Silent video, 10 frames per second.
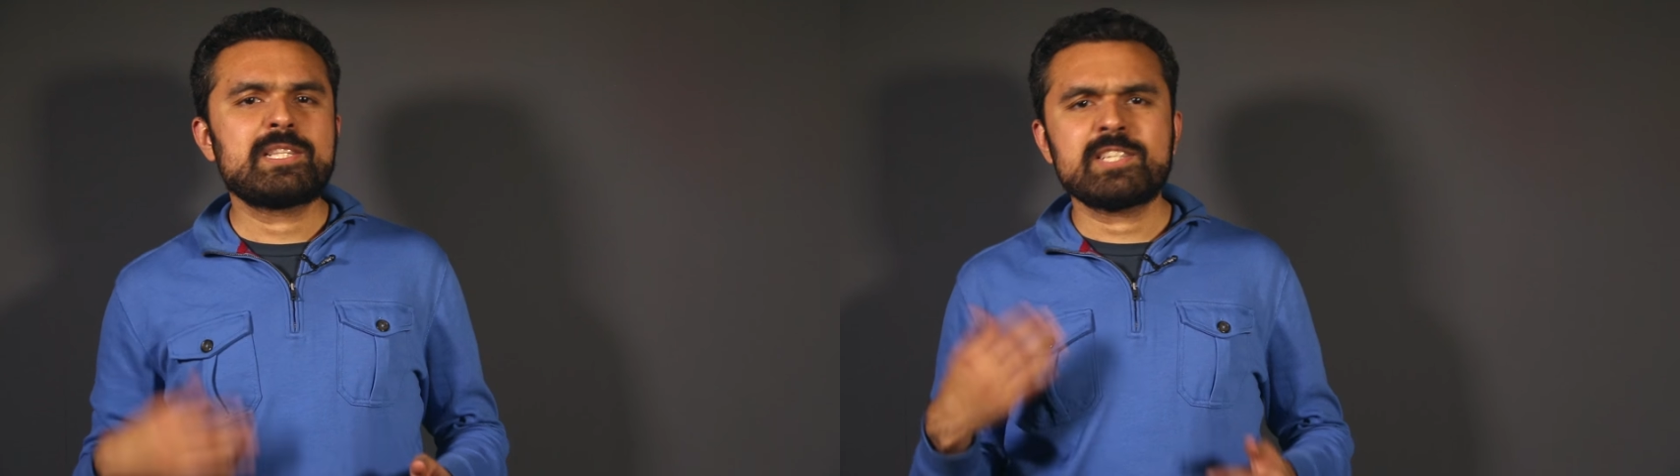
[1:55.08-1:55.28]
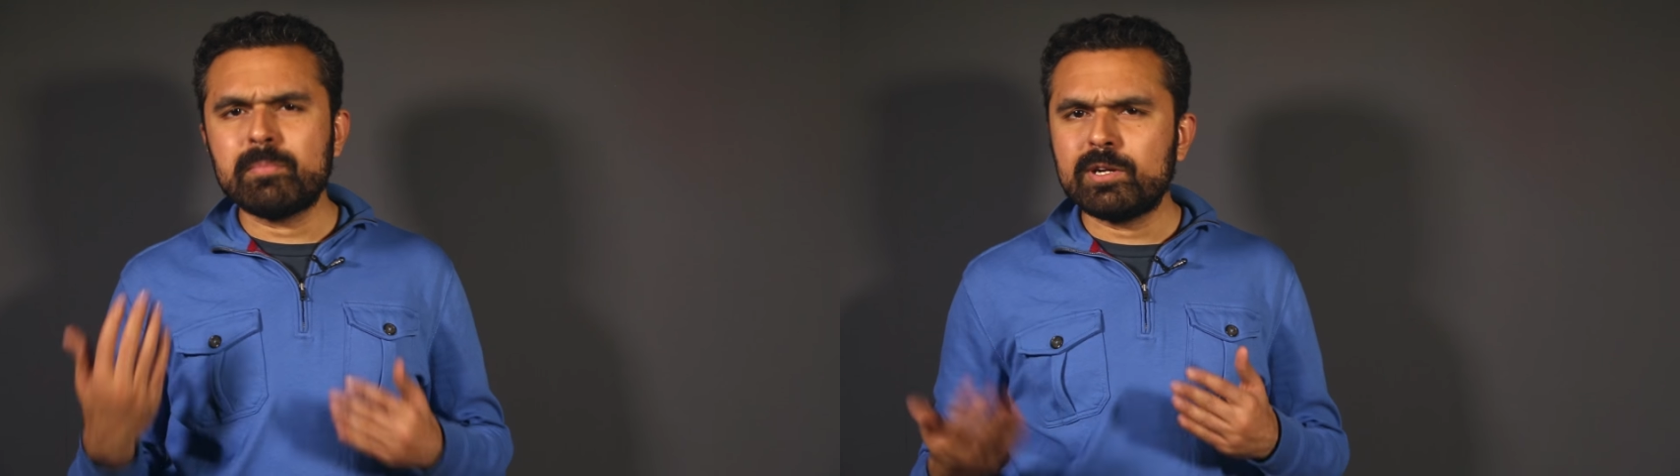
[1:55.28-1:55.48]

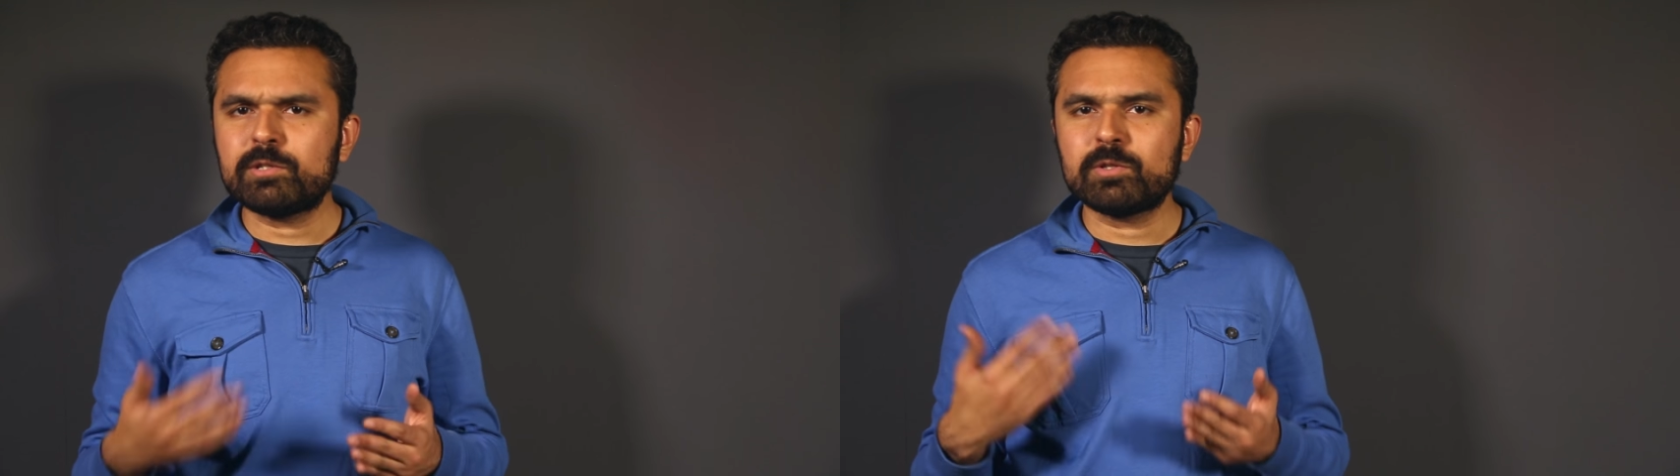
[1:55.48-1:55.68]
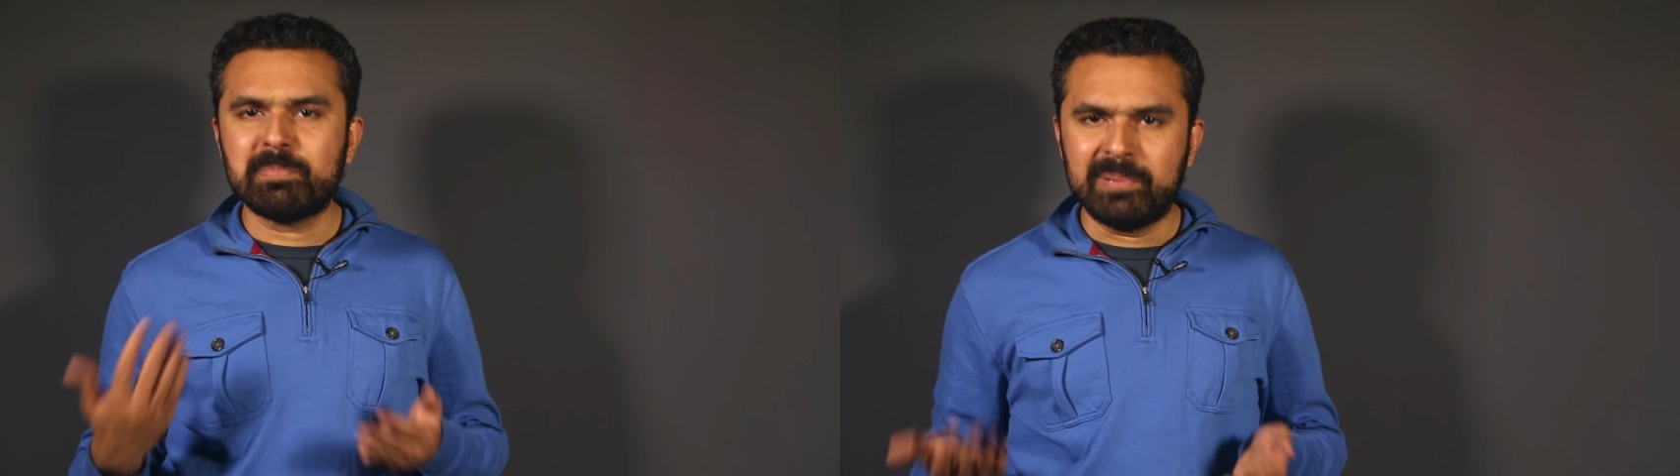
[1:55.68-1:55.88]
But similar
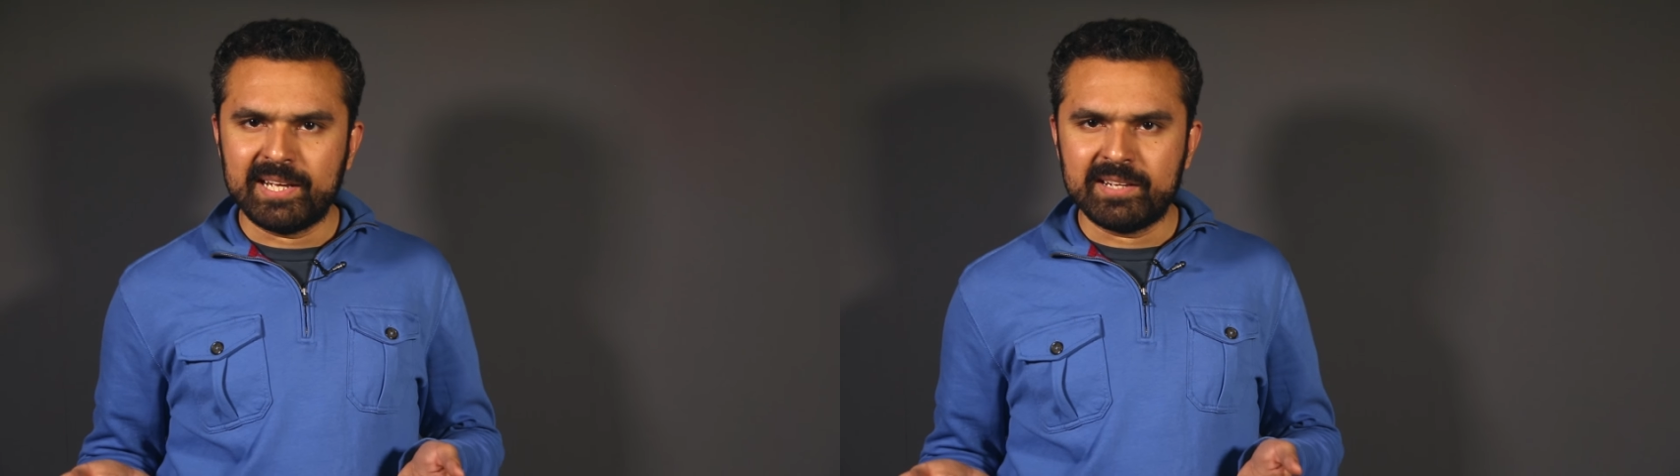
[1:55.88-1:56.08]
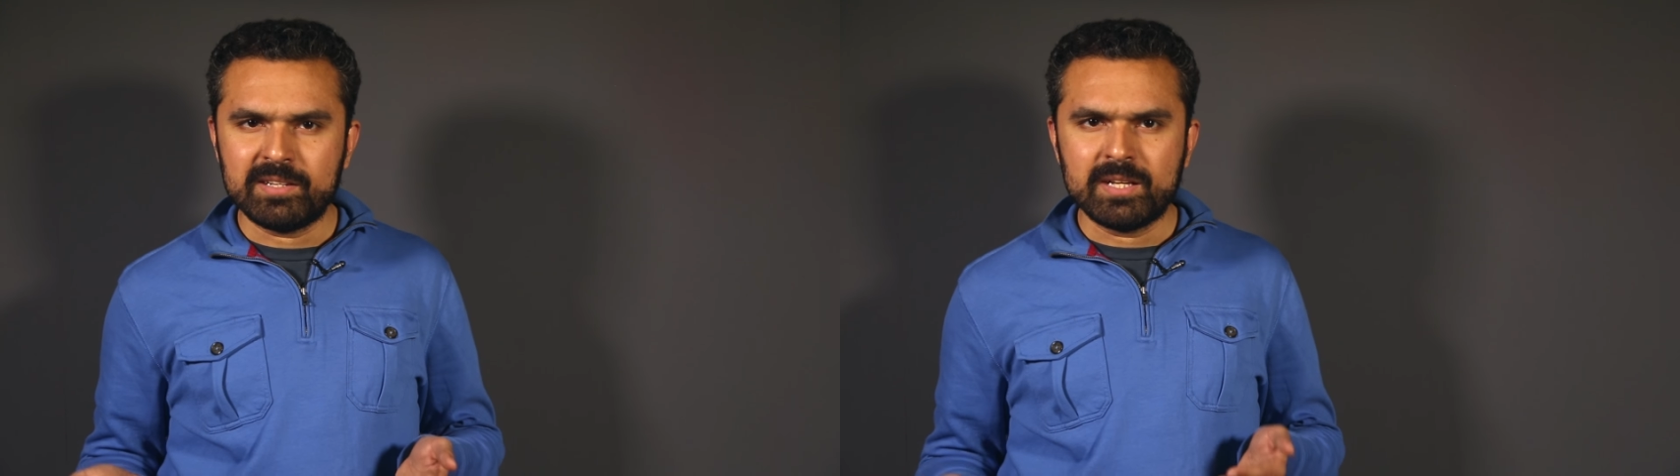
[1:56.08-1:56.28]
to the
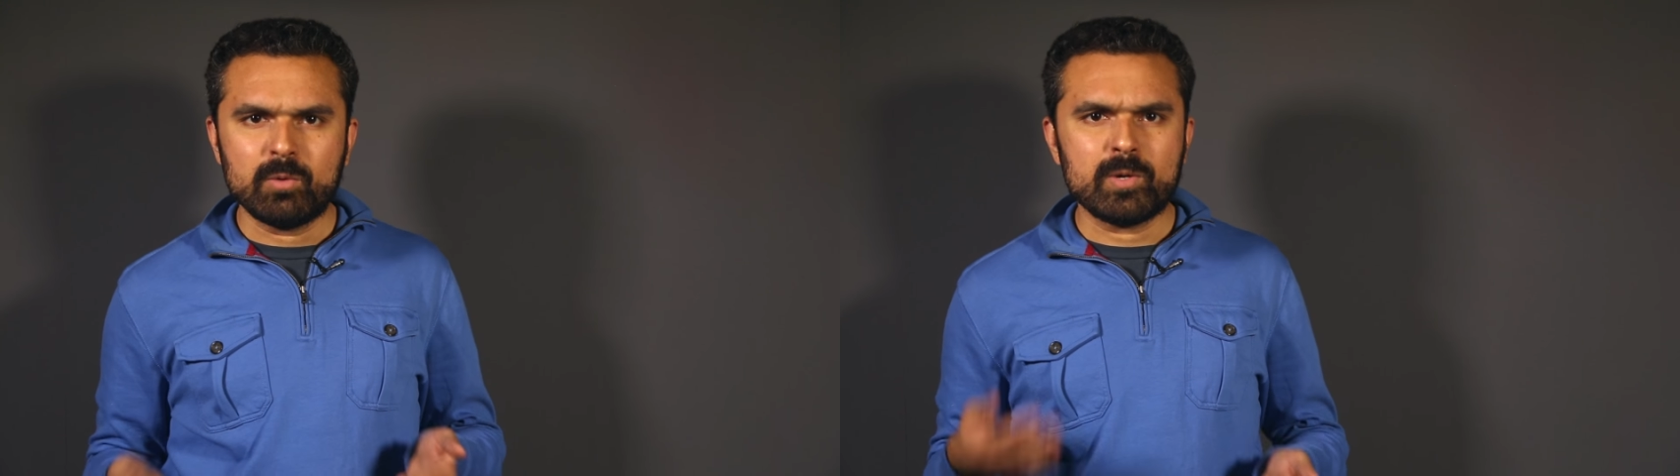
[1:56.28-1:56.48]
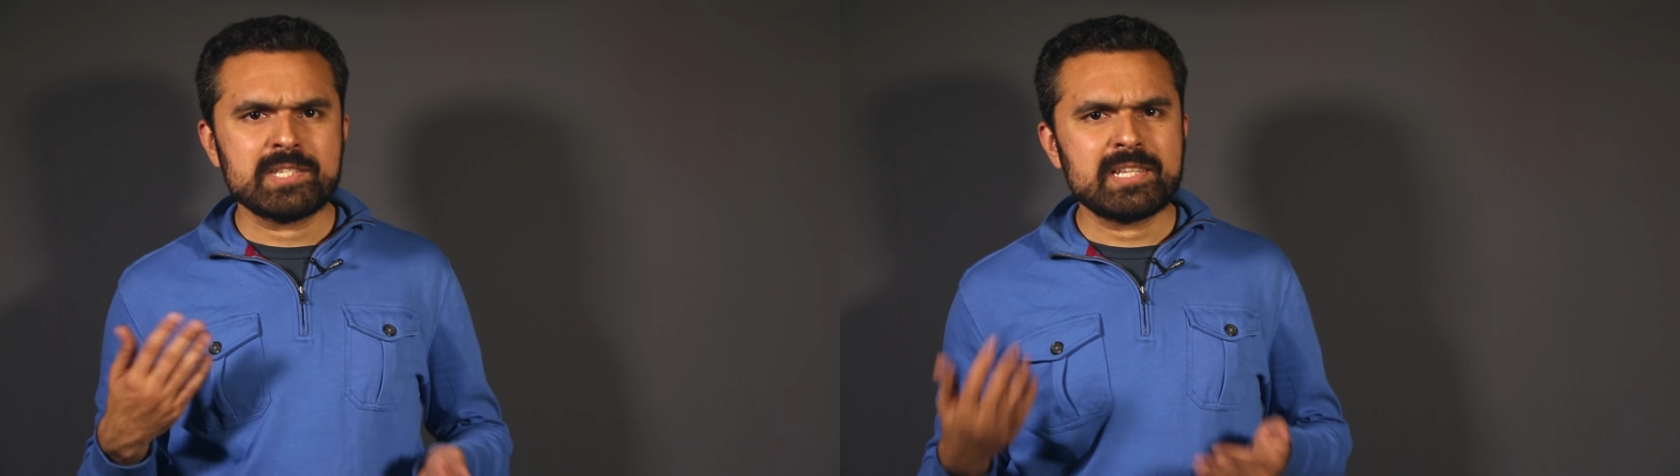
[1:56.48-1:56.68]
play,
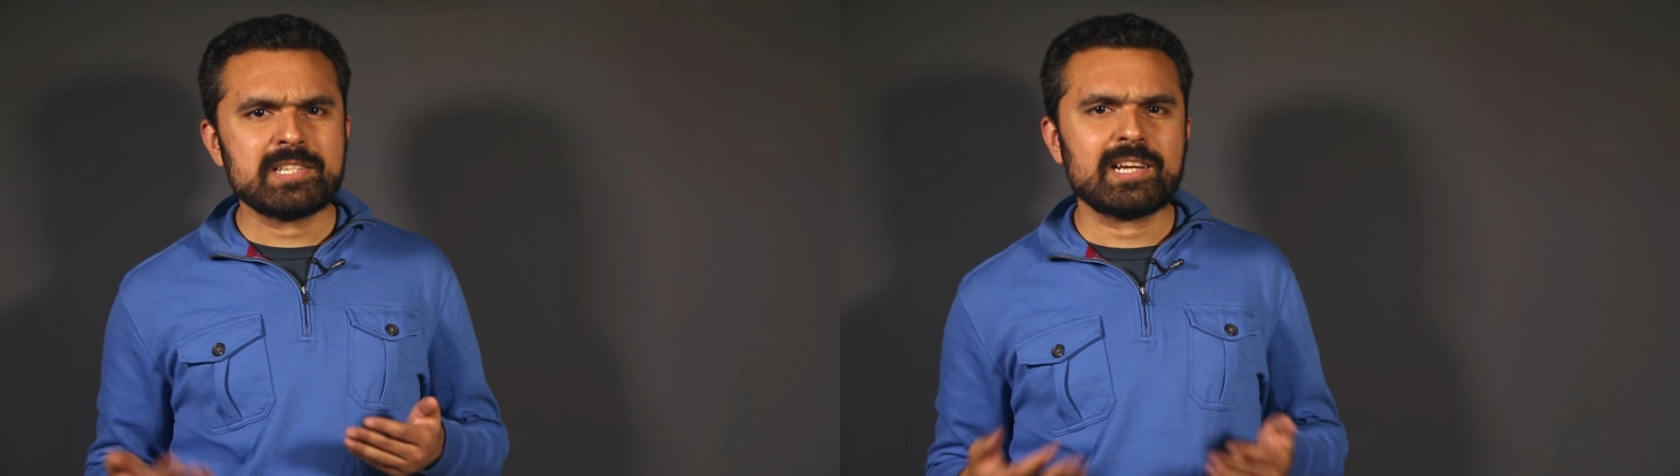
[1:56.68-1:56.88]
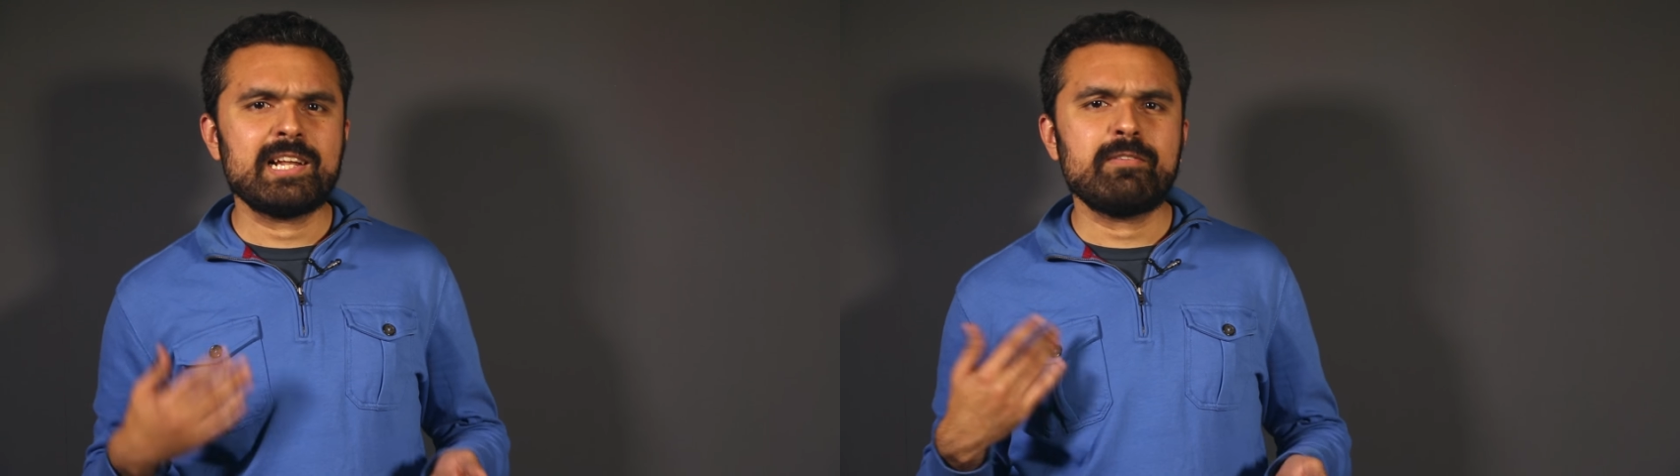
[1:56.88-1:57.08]
was
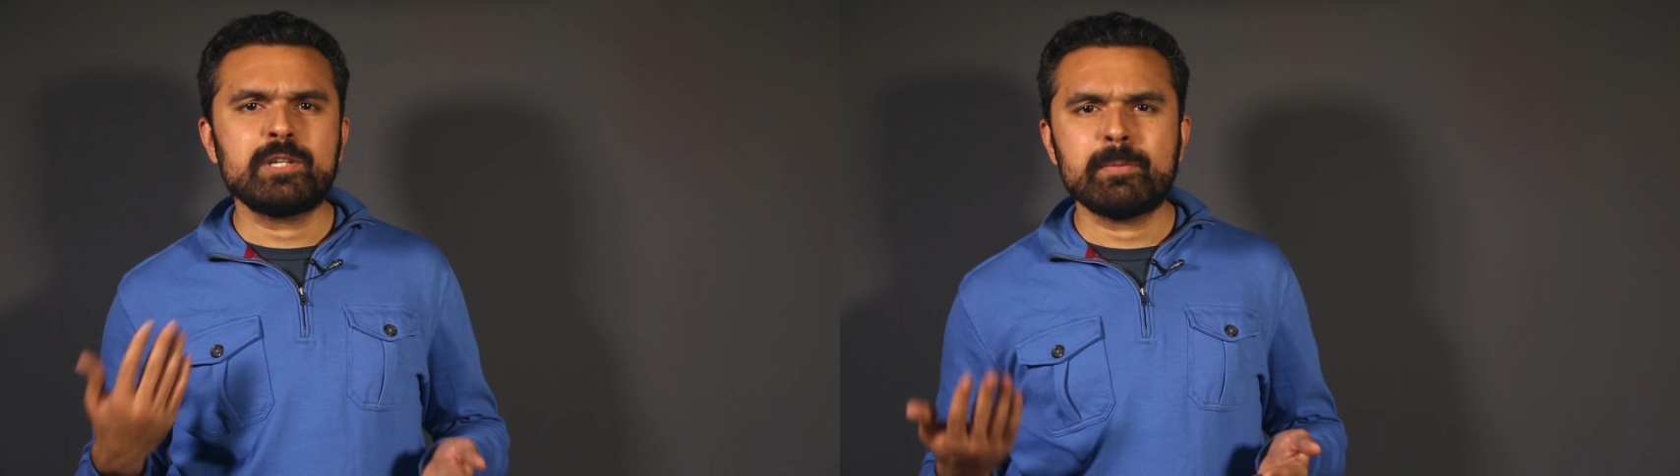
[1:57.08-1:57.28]
this a clever